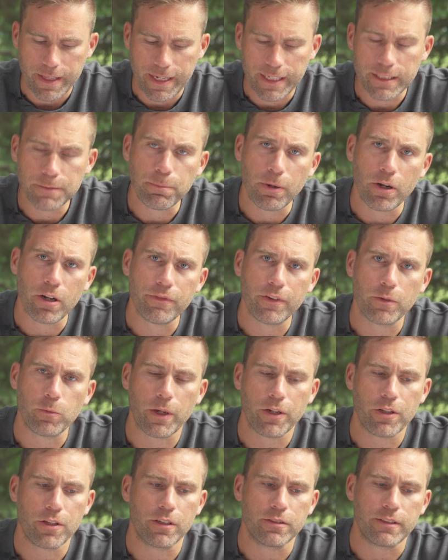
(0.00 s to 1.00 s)
it's perfect
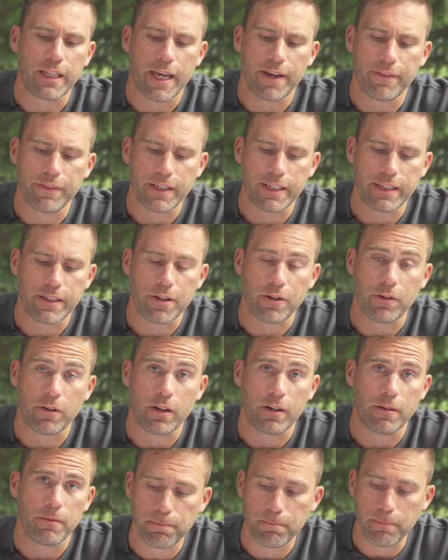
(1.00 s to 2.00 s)
when you just have it in
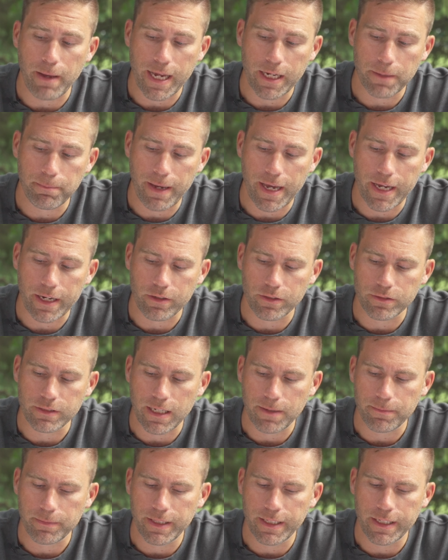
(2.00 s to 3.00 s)
your backpack or
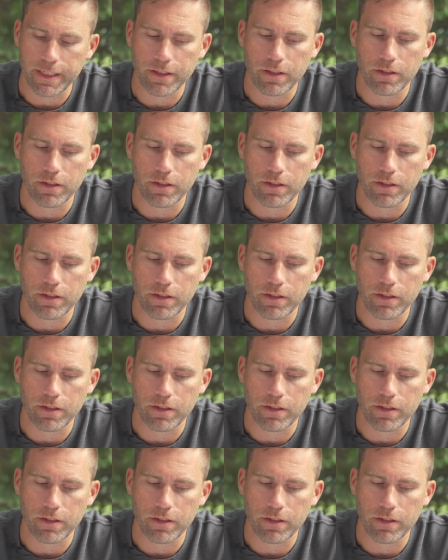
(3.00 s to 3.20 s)
something.